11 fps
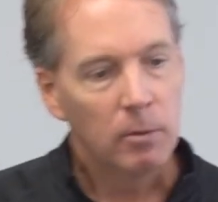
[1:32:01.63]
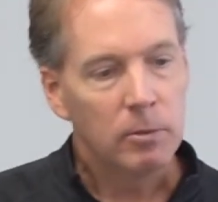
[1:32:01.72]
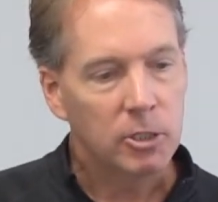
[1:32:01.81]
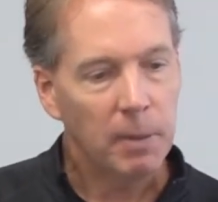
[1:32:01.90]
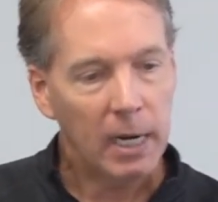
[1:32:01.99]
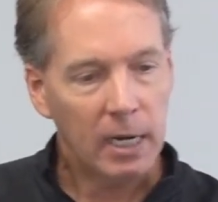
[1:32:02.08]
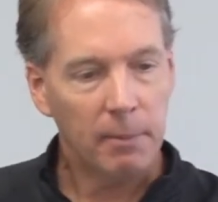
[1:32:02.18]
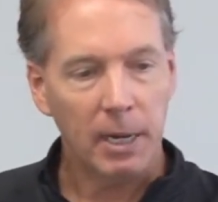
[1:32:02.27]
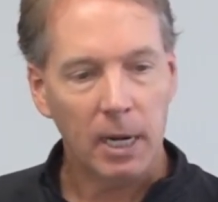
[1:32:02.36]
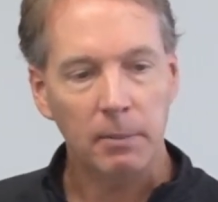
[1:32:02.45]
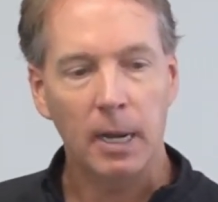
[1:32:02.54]
Would you mind
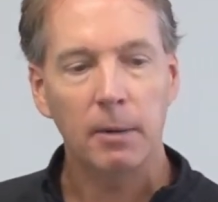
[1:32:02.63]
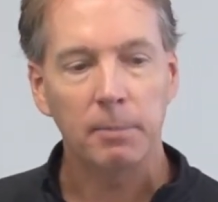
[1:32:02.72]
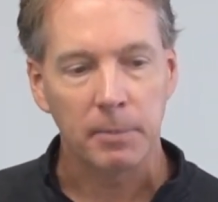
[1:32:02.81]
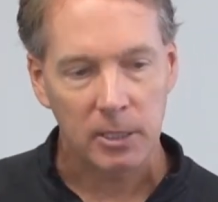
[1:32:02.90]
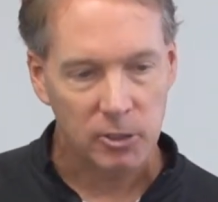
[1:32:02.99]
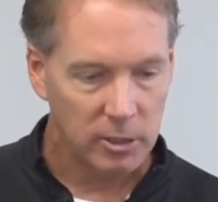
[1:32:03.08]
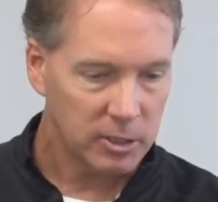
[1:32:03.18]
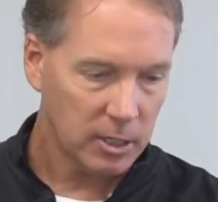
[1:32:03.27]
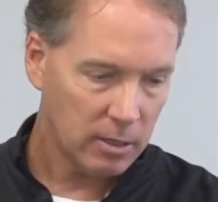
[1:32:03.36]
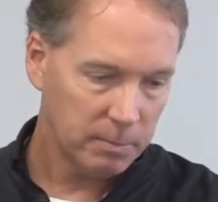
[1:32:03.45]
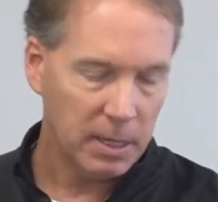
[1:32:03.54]
coming out and helping? Because you can
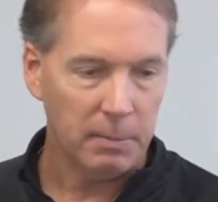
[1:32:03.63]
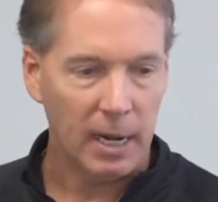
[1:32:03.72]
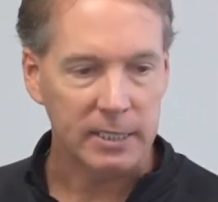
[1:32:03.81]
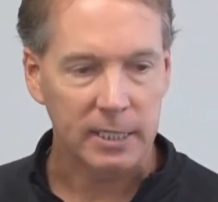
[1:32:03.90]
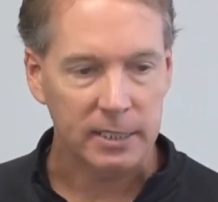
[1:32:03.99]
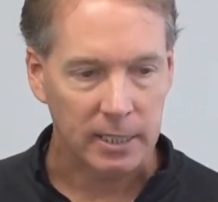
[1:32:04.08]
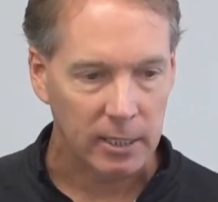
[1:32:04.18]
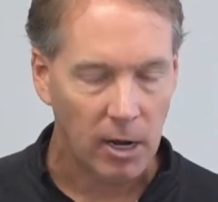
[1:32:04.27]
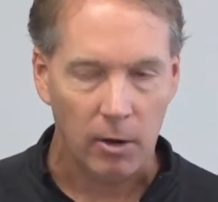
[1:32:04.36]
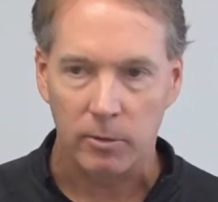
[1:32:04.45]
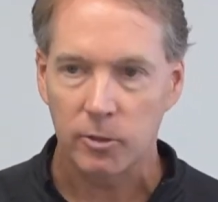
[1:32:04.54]
start being my assistant
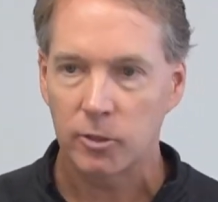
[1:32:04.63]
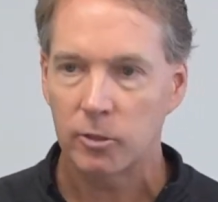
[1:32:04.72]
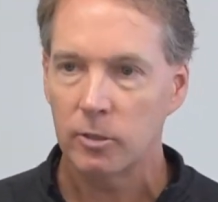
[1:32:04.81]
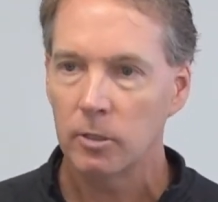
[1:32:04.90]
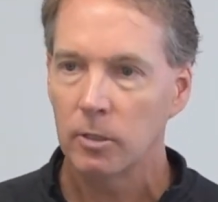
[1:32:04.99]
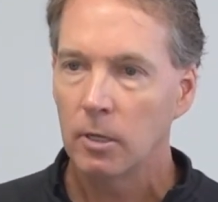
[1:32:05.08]
coach.